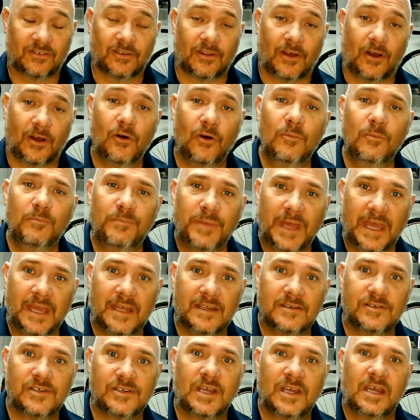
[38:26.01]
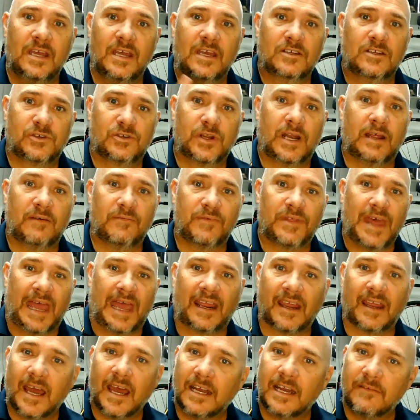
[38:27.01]
So the home page should have
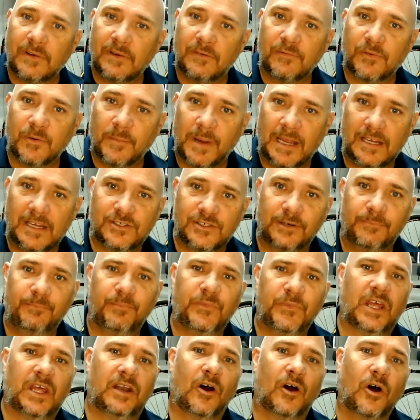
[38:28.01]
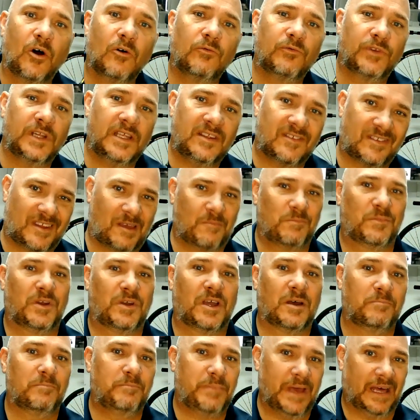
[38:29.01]
that kind of information and hopefully some
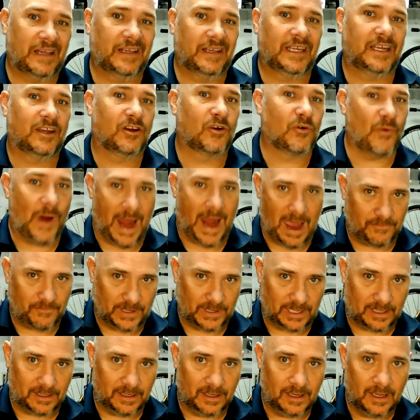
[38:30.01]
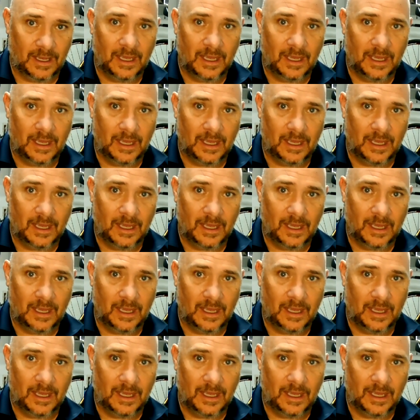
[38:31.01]
compelling graphic.